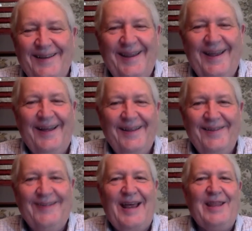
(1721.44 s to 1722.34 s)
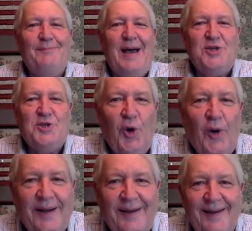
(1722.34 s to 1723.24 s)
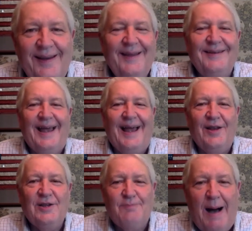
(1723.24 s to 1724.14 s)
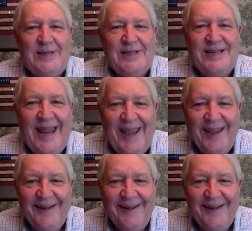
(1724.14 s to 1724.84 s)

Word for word: yeah, they say the best joint in town is mama's knee.